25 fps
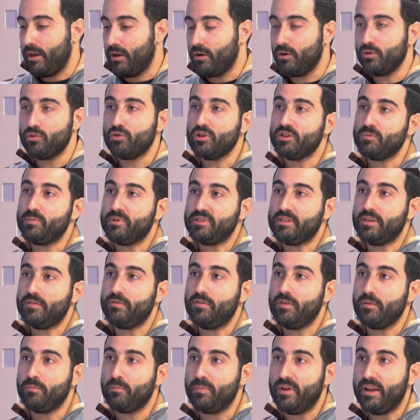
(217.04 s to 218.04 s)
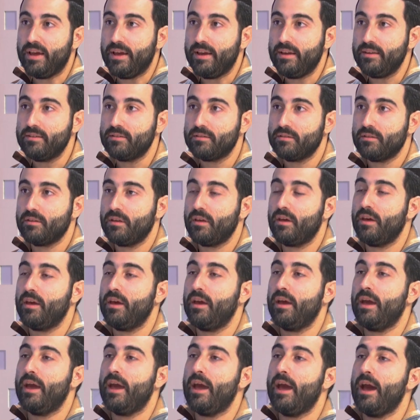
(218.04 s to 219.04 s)
go to a specific place
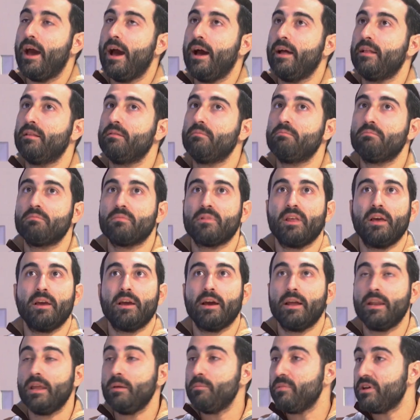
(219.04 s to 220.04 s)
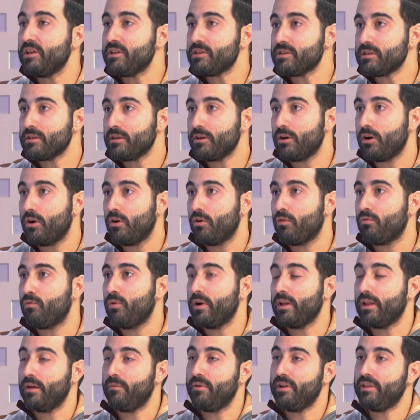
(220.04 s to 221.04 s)
and take an image of
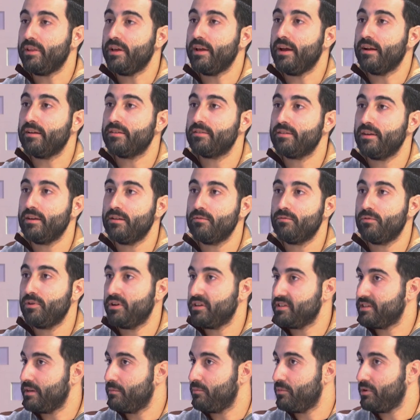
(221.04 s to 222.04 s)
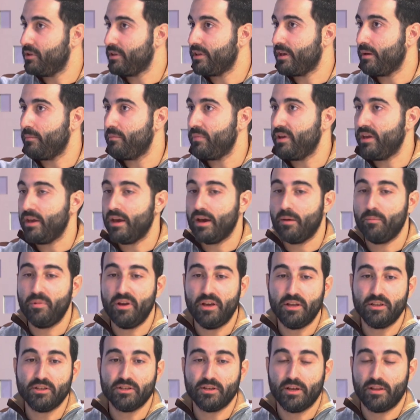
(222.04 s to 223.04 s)
whatever they are seeing. For example, it can be a
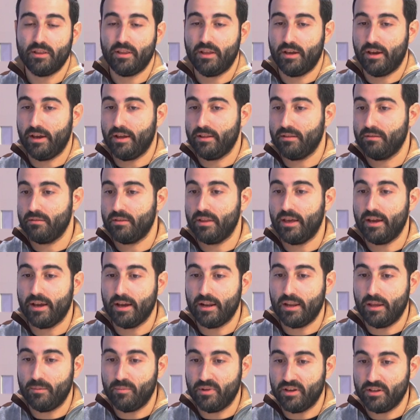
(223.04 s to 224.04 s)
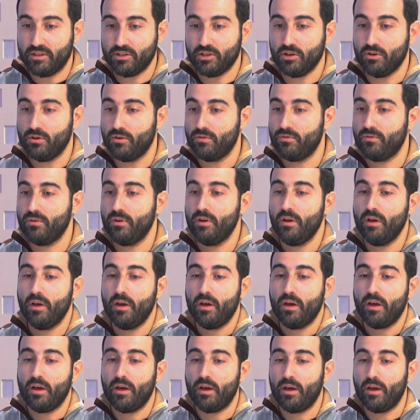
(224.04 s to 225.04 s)
beach, and they can take an image of
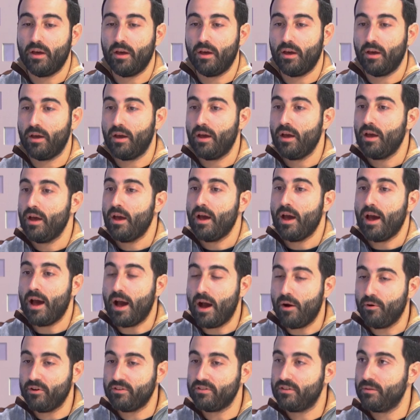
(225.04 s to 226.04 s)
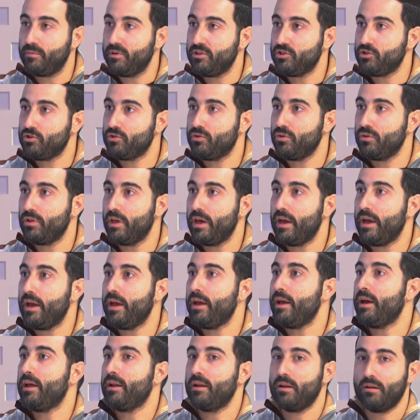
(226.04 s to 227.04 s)
how is the beach
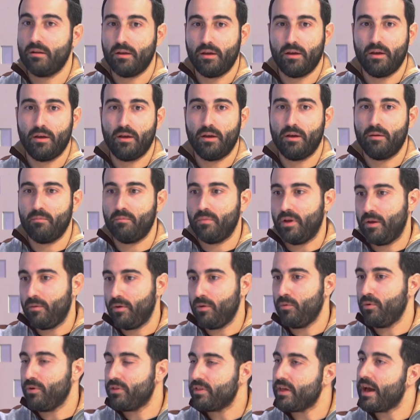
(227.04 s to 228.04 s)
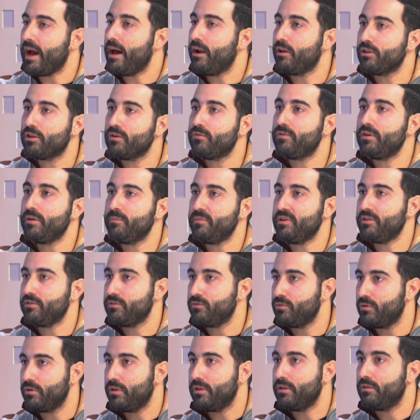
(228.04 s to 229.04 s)
today, and maybe with a lot of
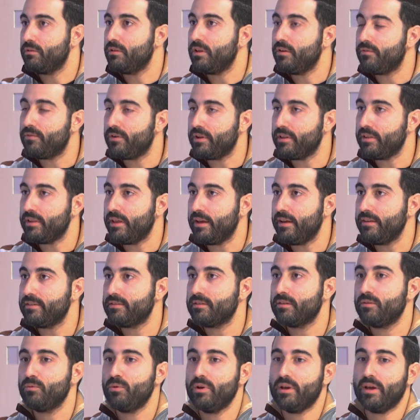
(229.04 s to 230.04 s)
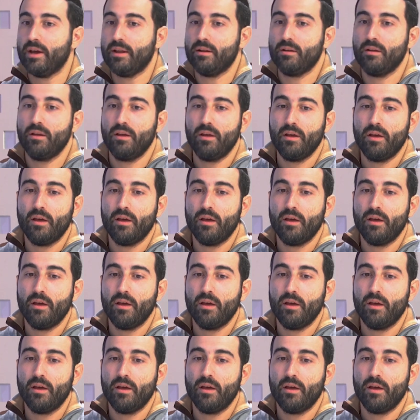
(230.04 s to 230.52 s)
images during different days, we can